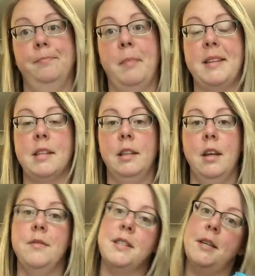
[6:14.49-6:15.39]
My son
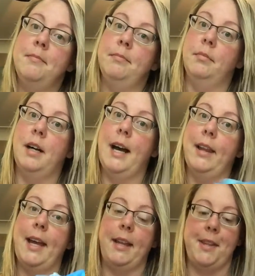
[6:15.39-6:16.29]
loves them. I
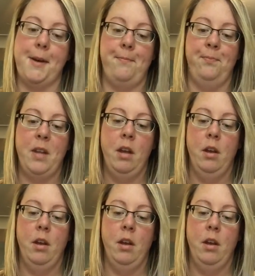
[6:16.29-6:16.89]
like them.